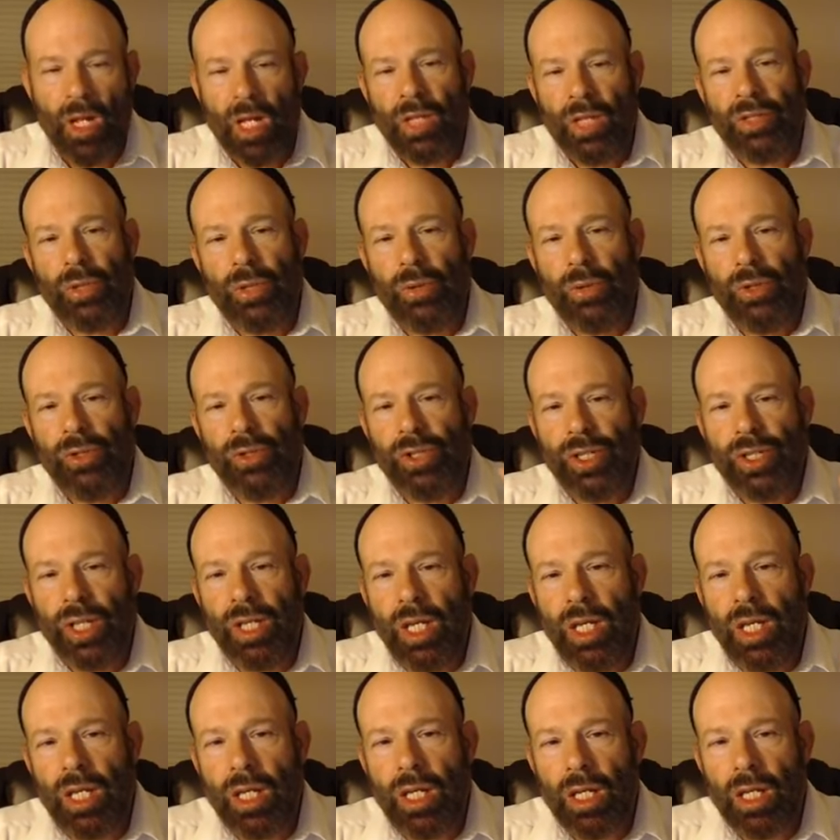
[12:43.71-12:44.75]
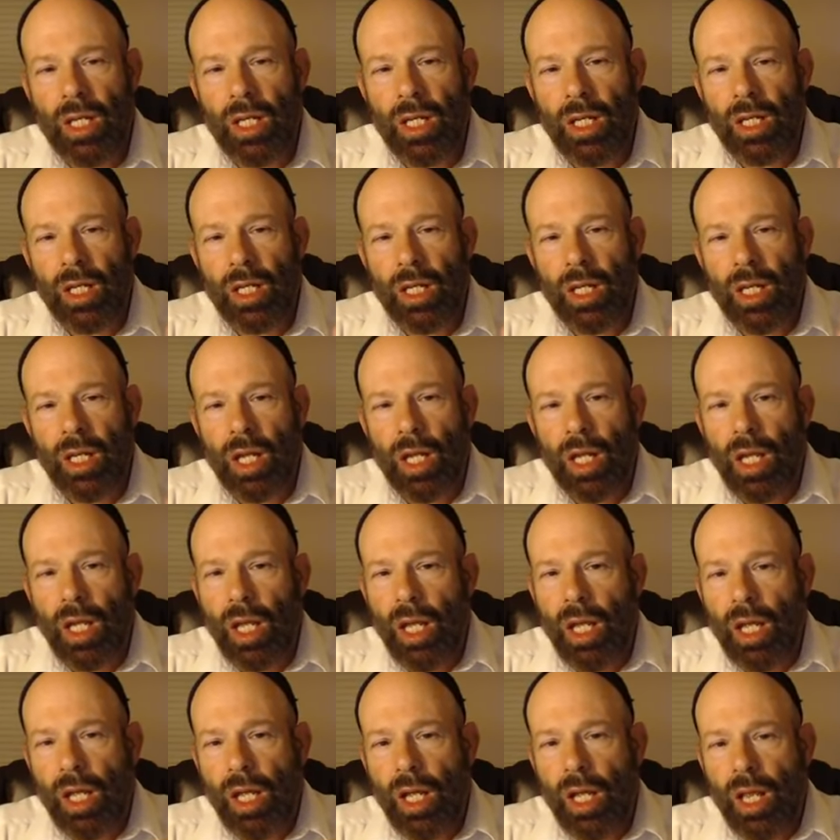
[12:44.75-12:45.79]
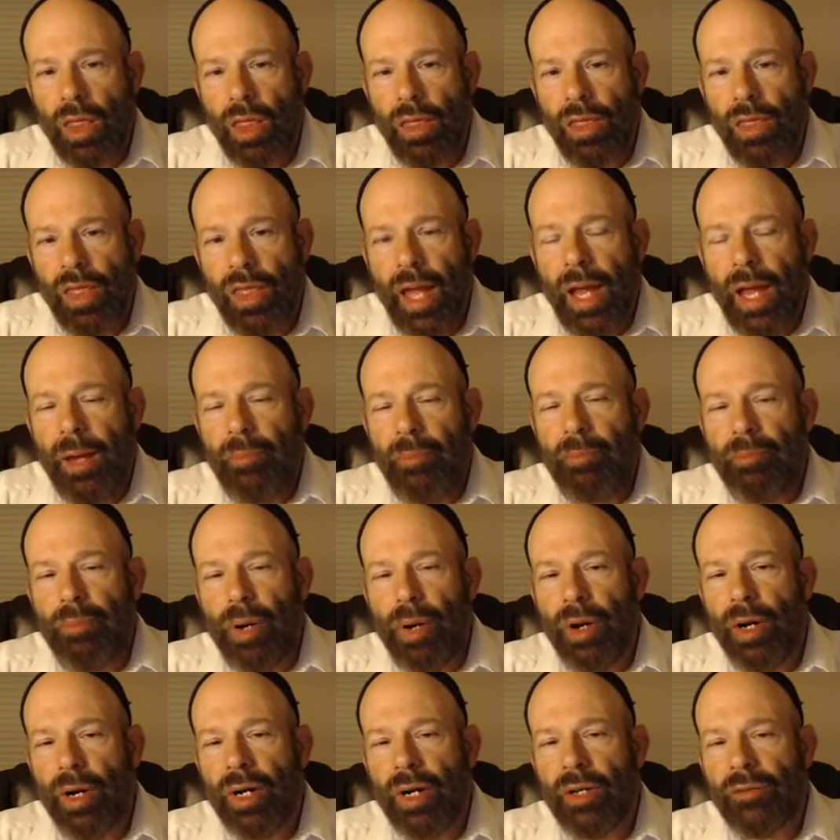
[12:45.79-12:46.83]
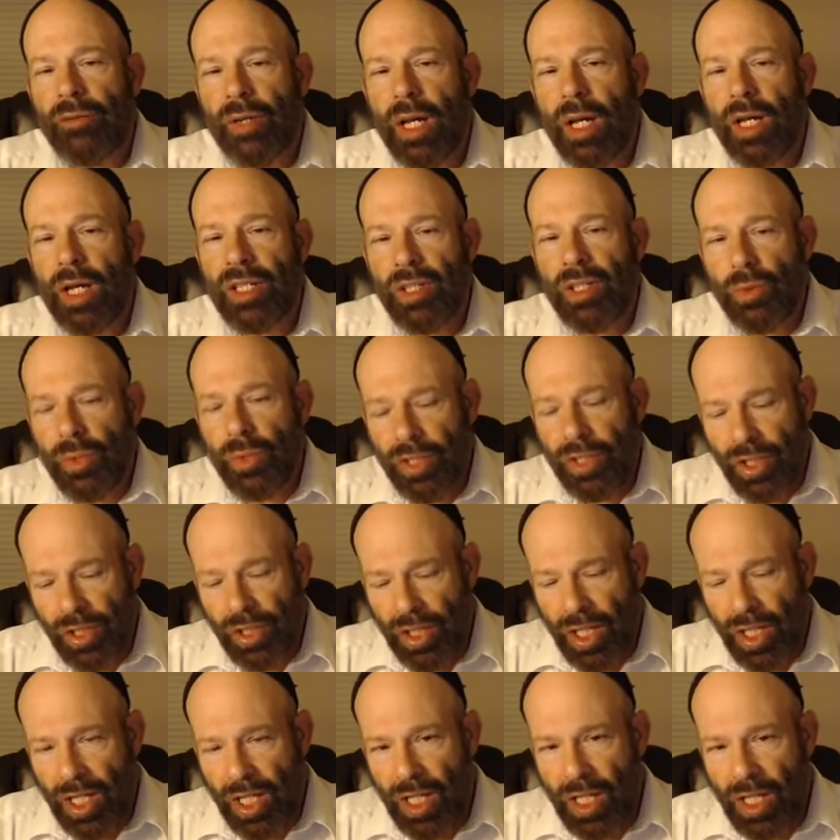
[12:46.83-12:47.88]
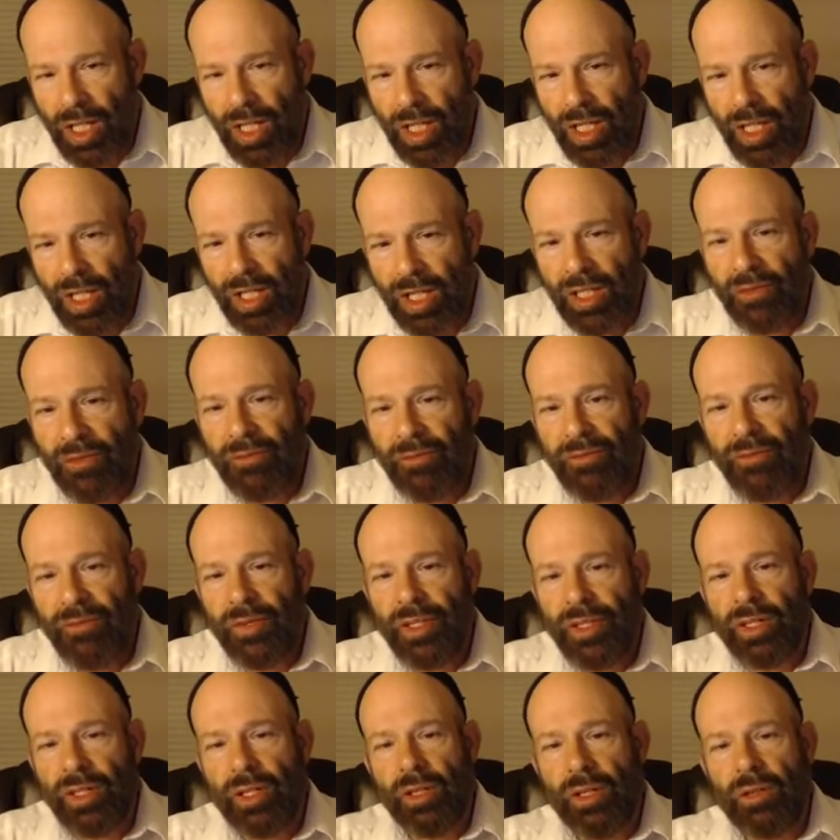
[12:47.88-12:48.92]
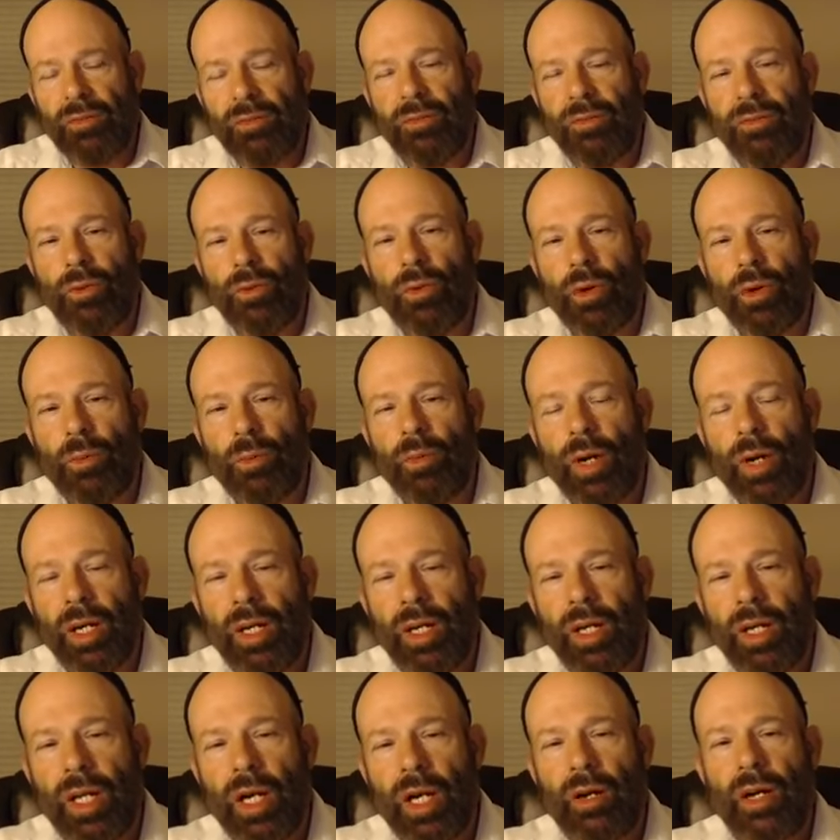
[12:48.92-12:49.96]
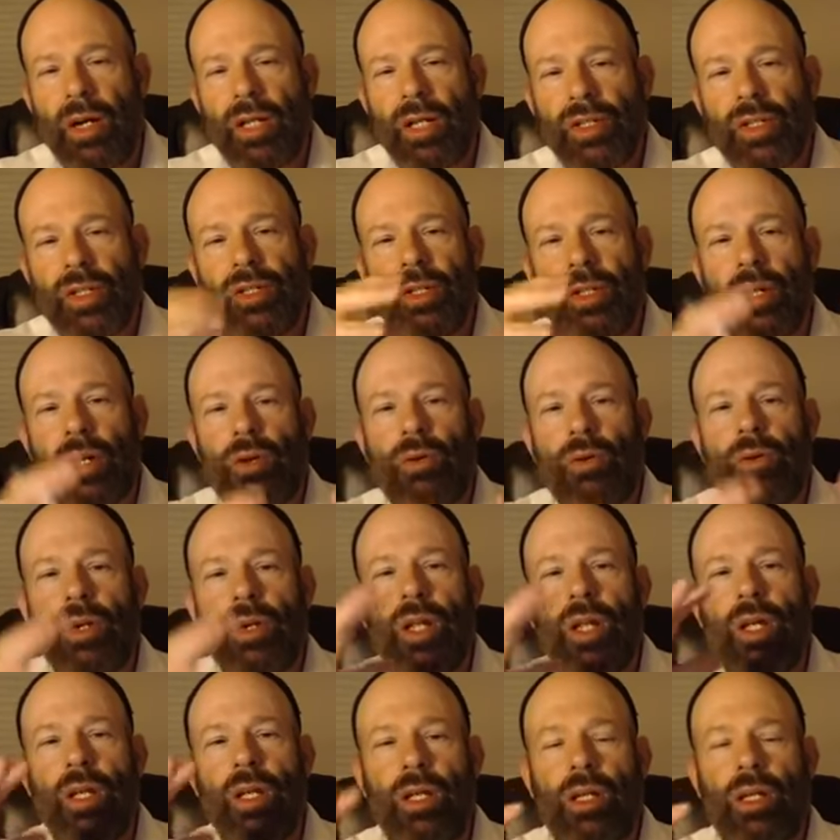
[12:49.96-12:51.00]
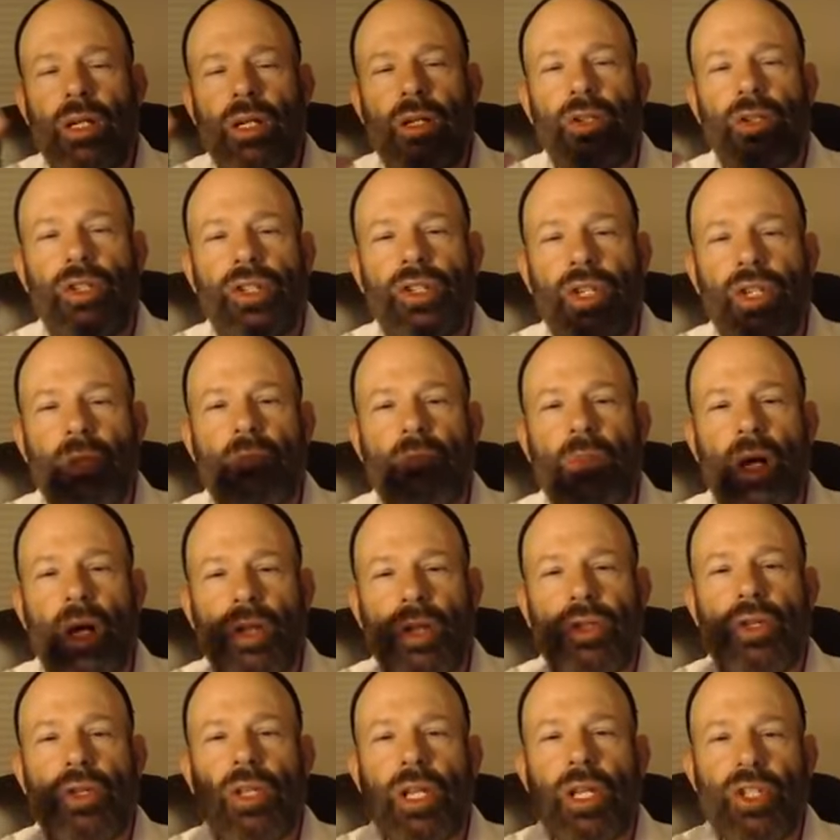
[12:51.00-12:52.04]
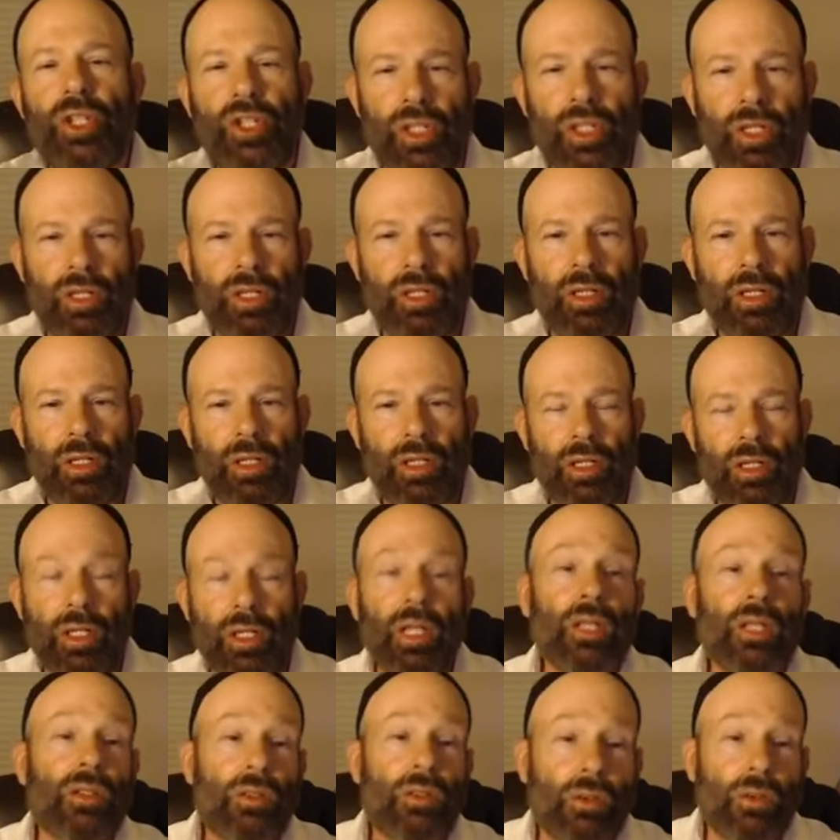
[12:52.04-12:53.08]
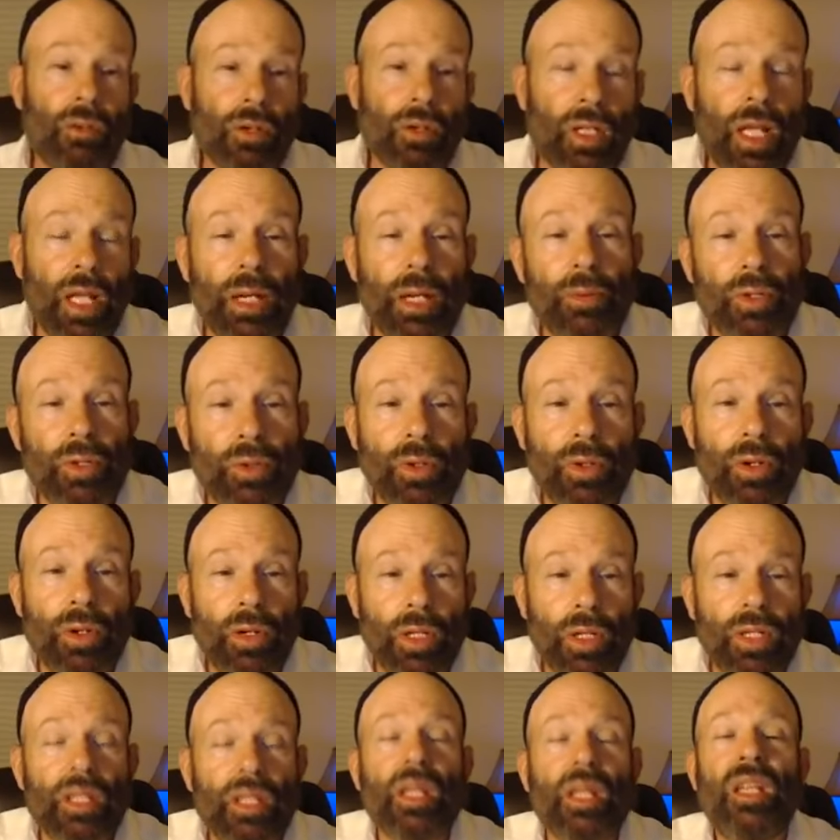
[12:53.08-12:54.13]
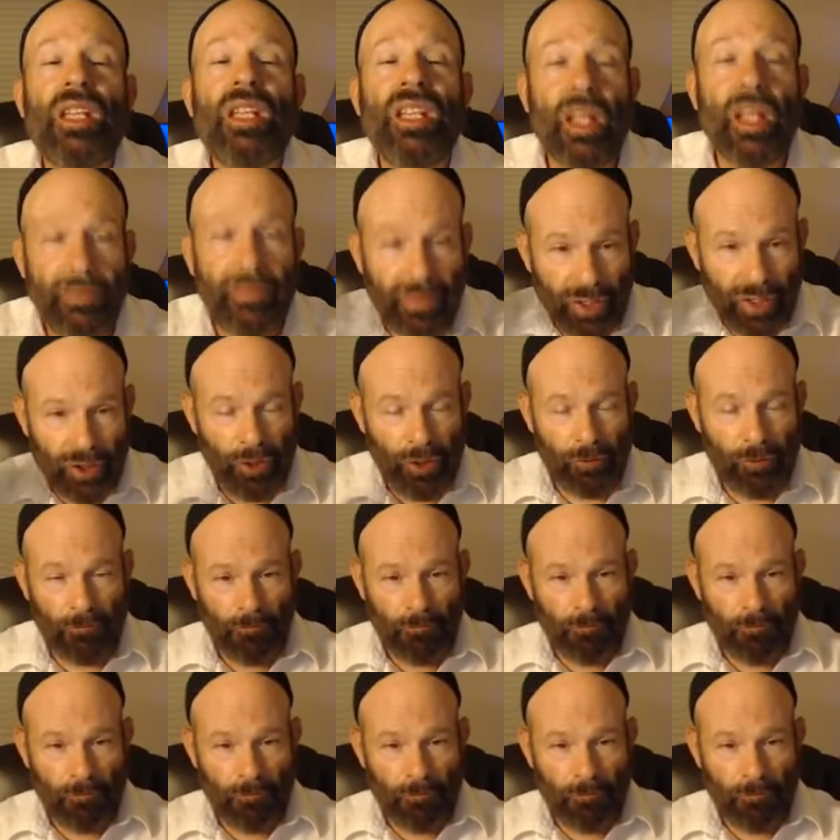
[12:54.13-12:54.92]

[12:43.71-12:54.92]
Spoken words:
So you see, that part of us which is in this physical form right now has its own energy modulation. Again, Torah language, we call it nefesh.